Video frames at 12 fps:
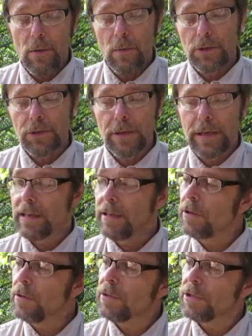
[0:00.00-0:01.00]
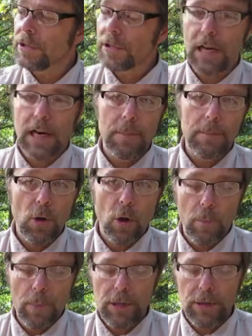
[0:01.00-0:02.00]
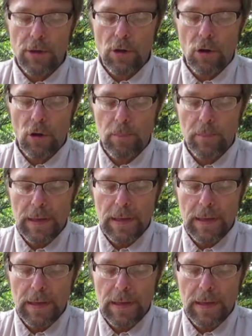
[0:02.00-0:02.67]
what you need to do is just come, open your dome,